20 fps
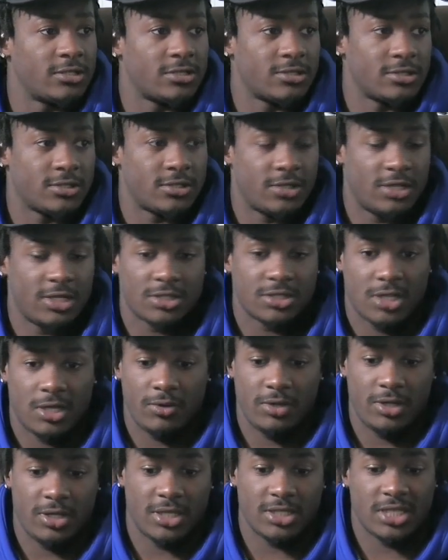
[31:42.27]
So that's how
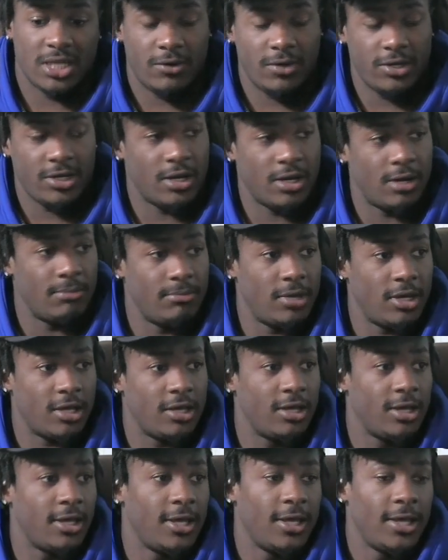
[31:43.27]
we. That's how we all met.
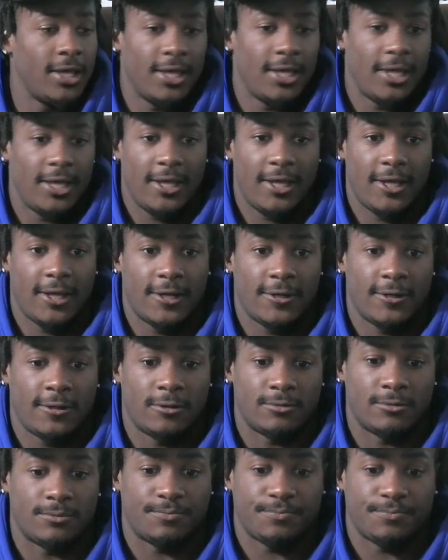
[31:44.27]
Mm. And um,